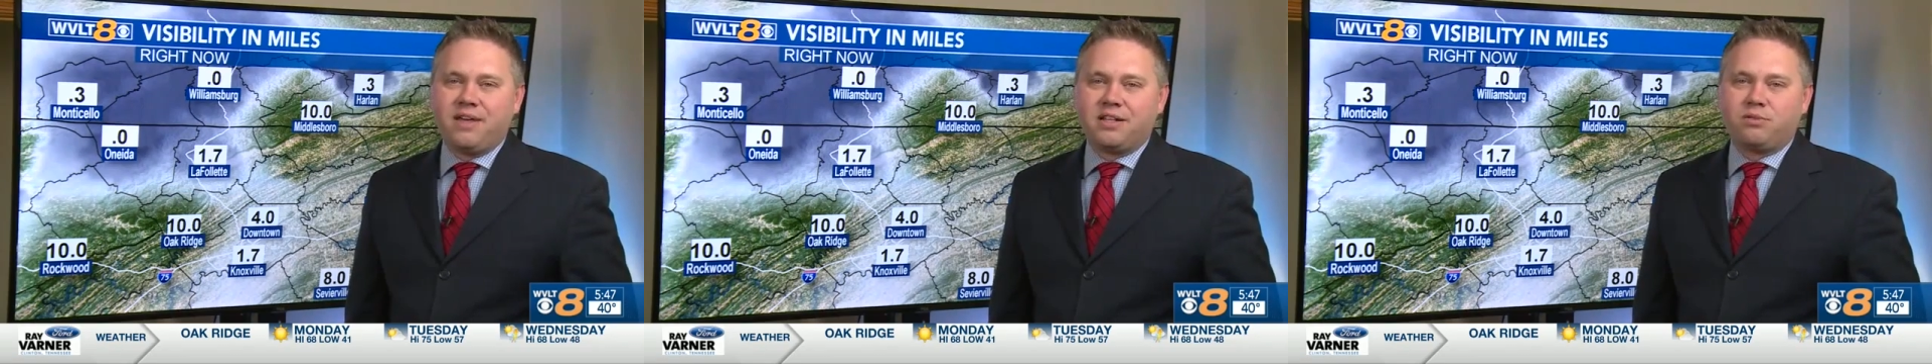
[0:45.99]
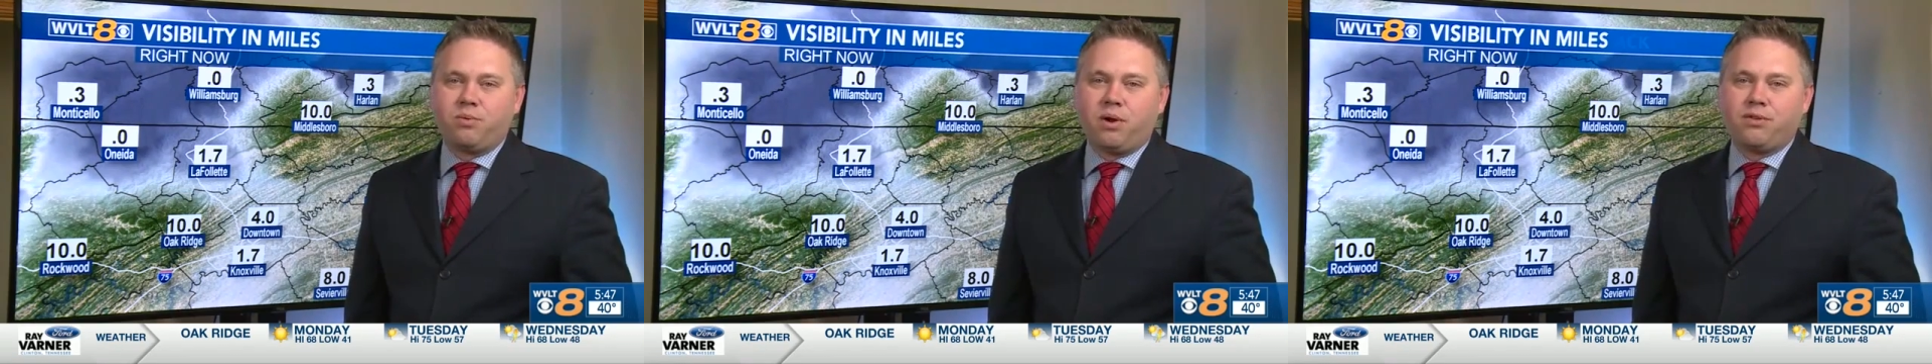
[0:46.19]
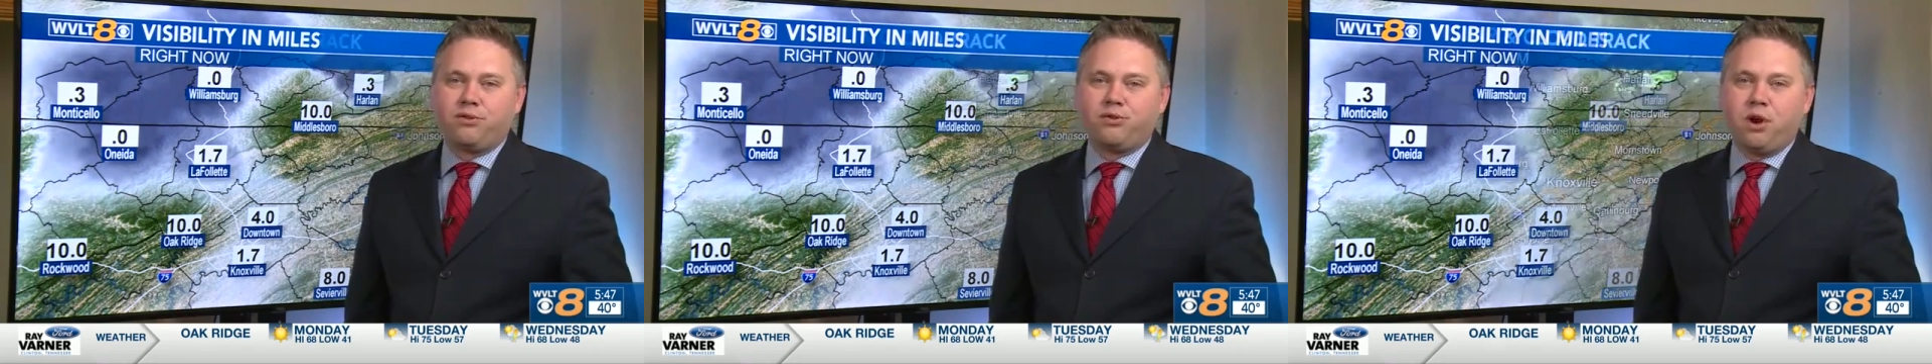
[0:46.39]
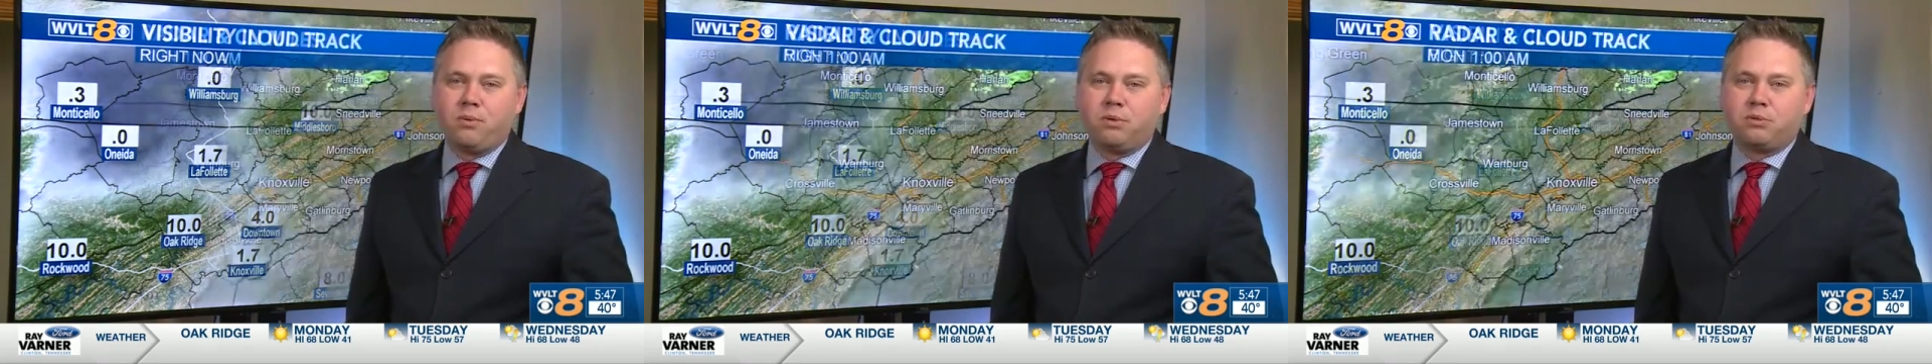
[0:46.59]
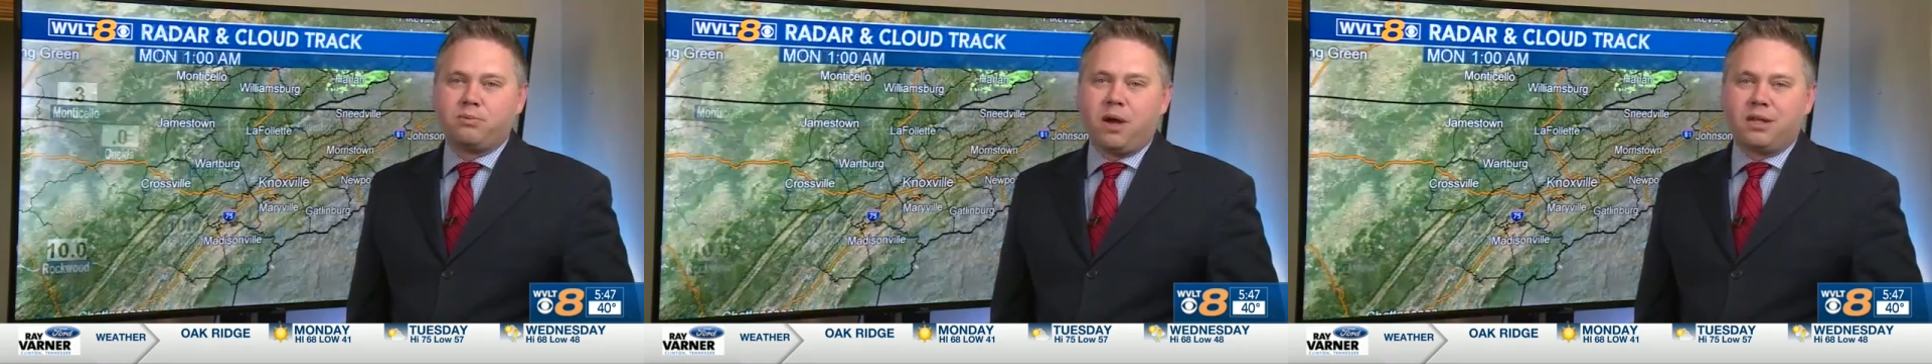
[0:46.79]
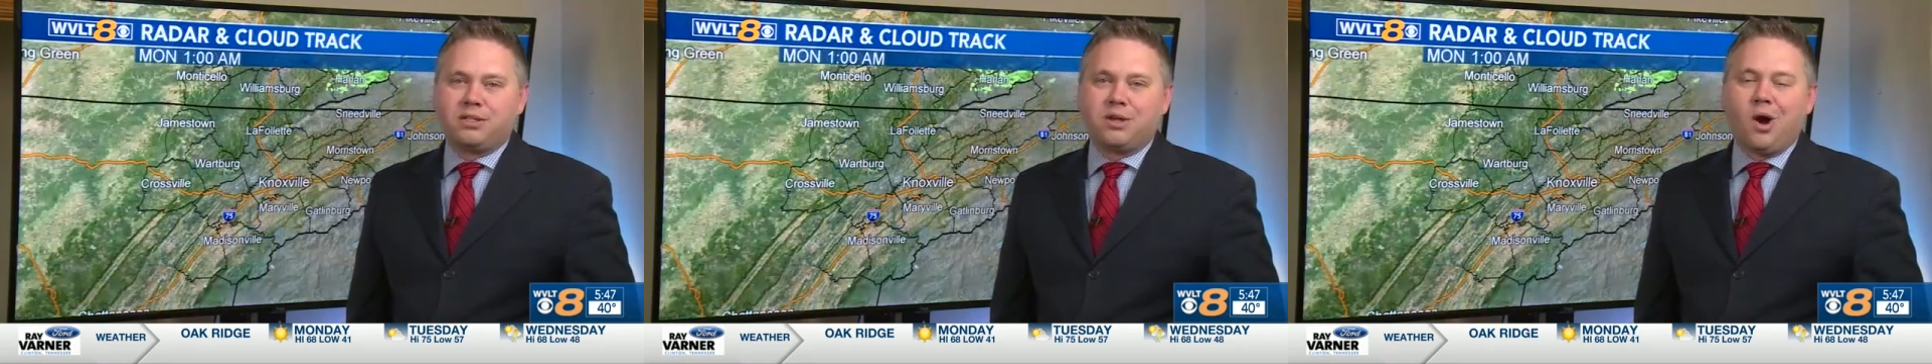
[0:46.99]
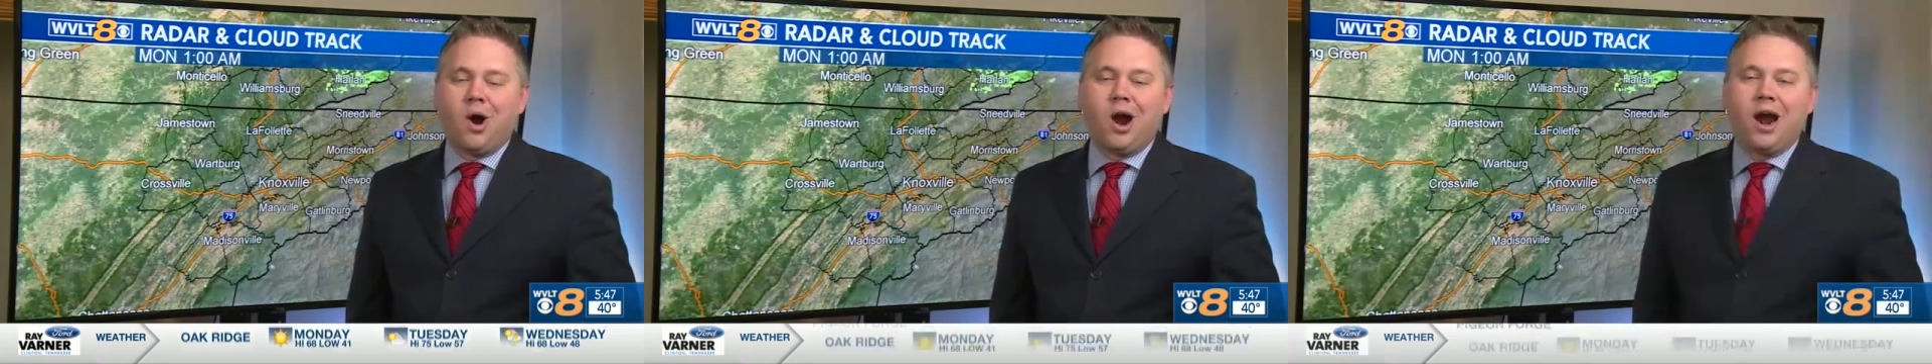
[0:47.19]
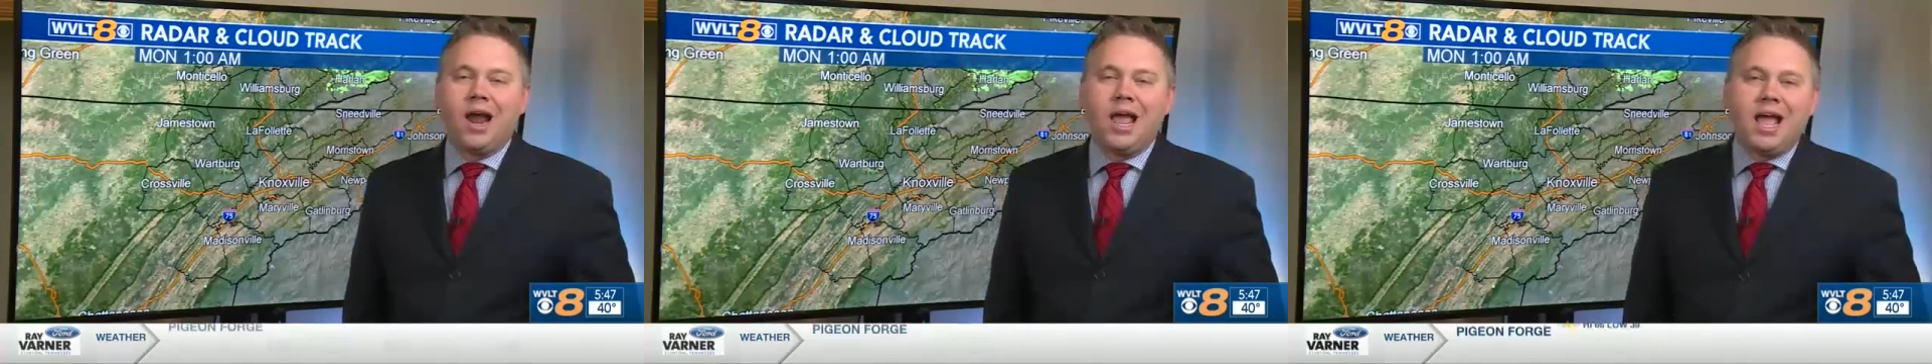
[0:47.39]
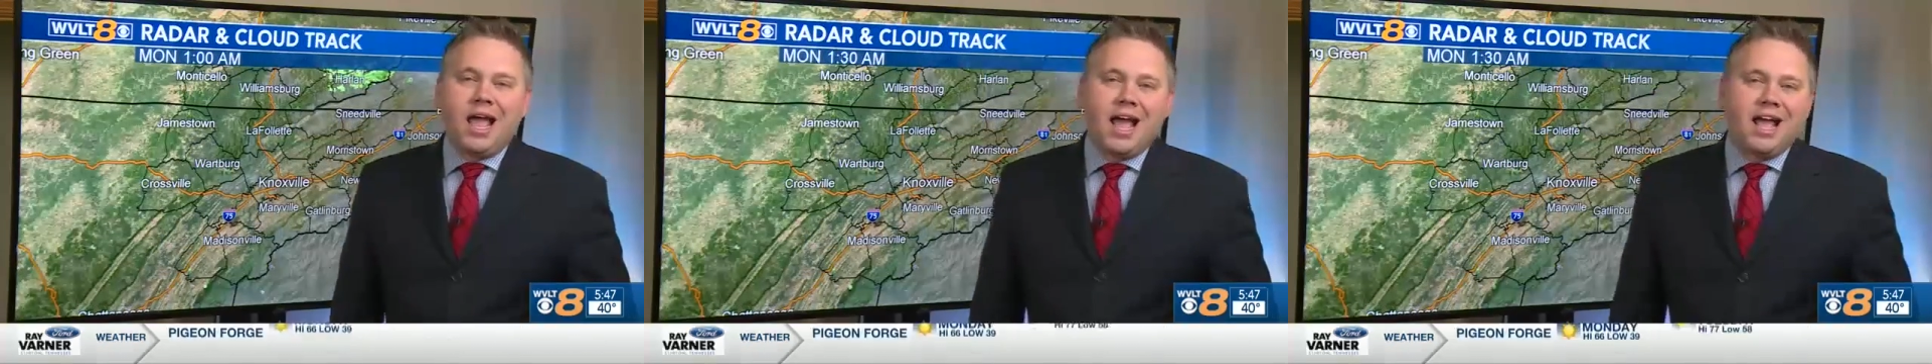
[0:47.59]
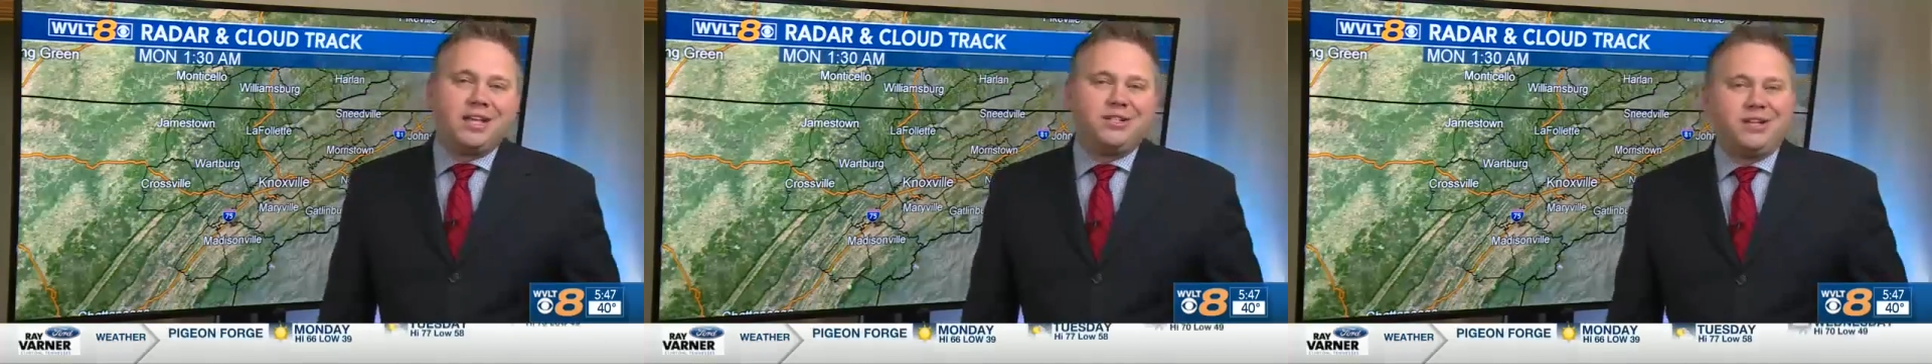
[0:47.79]
that's where the trouble spots are
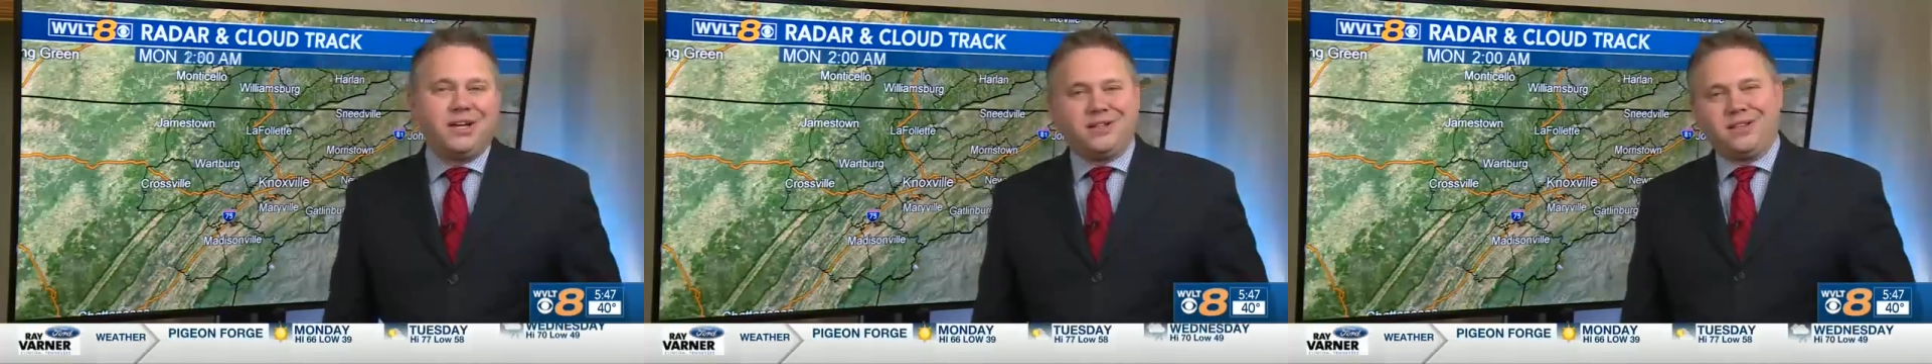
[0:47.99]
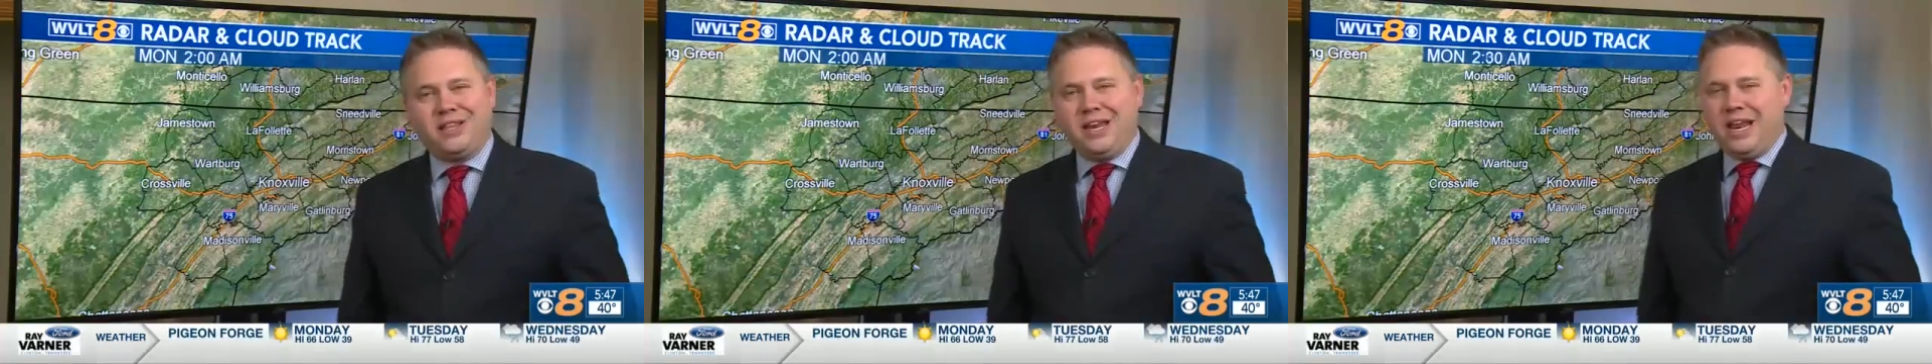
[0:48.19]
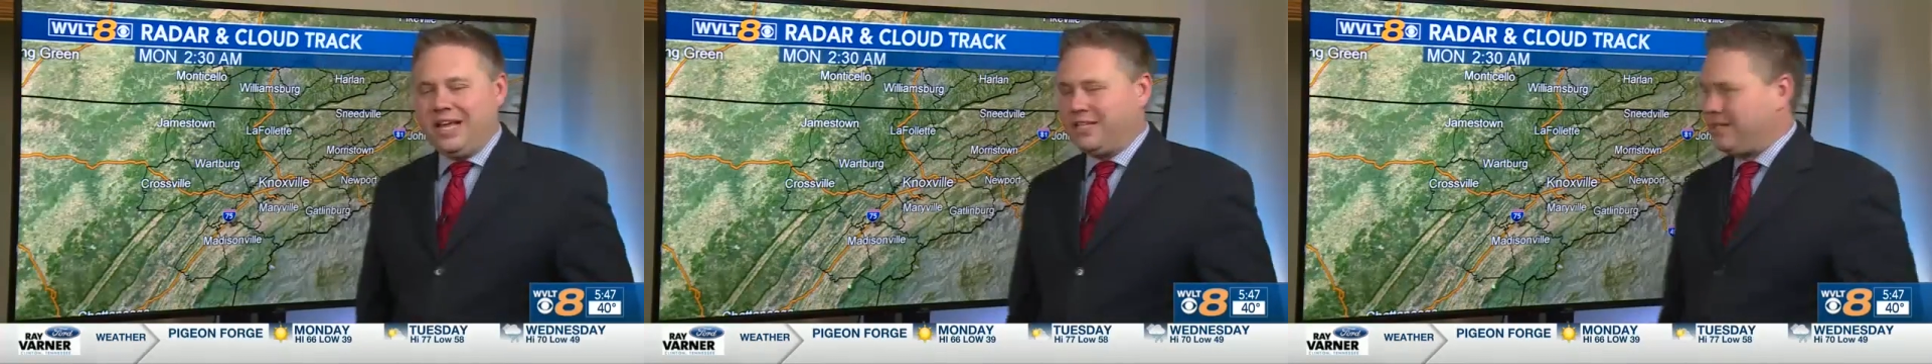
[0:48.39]
as you get the day